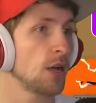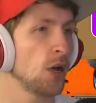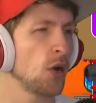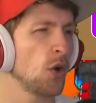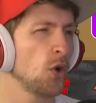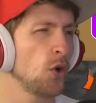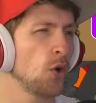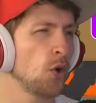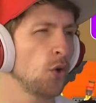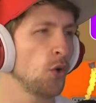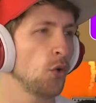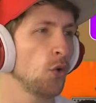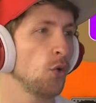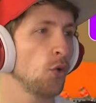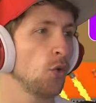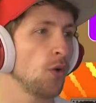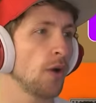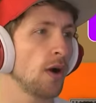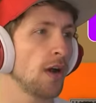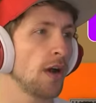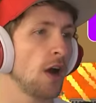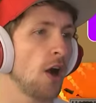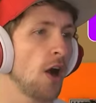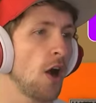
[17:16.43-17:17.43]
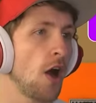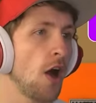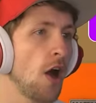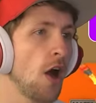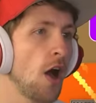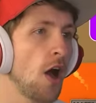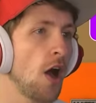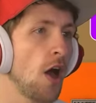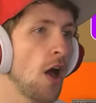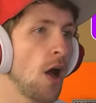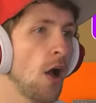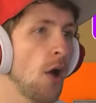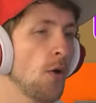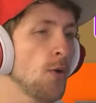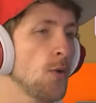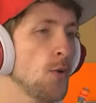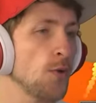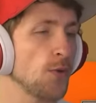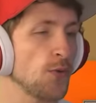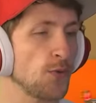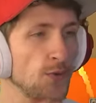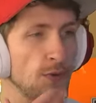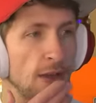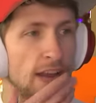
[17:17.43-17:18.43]
Ooh.
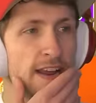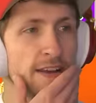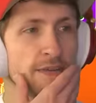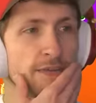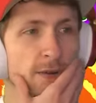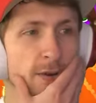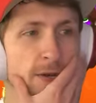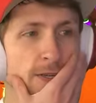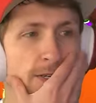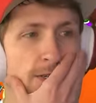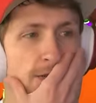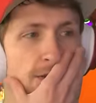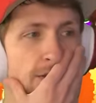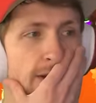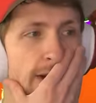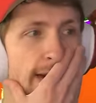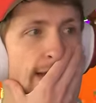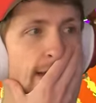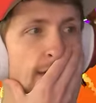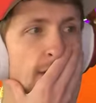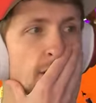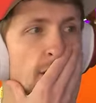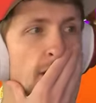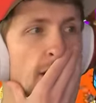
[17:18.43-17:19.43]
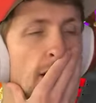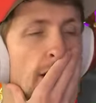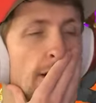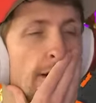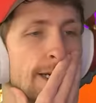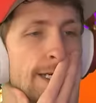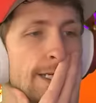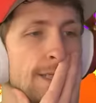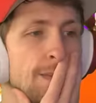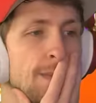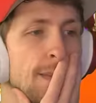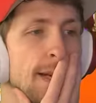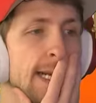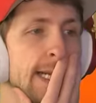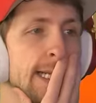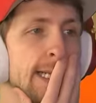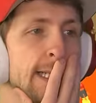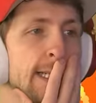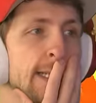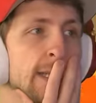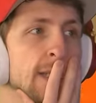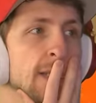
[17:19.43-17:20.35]
Ooh, favored trader archmage.